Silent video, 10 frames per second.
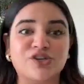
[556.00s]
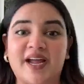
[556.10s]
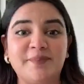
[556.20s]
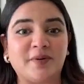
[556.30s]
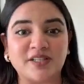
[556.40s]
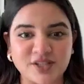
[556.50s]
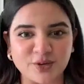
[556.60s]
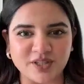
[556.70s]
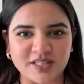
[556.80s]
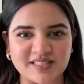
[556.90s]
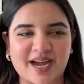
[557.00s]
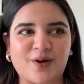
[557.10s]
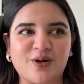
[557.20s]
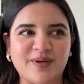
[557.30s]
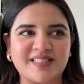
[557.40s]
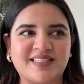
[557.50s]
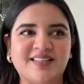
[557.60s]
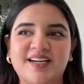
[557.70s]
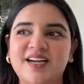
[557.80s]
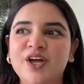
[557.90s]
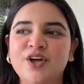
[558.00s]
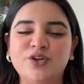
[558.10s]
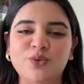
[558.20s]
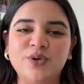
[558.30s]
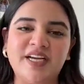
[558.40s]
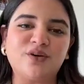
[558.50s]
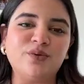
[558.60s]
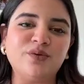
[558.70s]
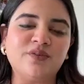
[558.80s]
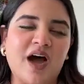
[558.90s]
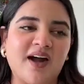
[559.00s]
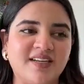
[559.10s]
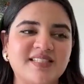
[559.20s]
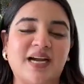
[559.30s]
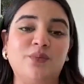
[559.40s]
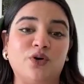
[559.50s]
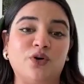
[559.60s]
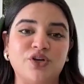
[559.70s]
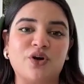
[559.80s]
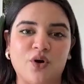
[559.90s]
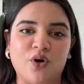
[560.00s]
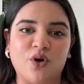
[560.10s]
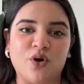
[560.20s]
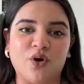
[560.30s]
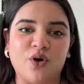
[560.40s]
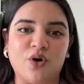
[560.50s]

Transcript: oh, should I pursue this, I always say that you need to understand what's your calling,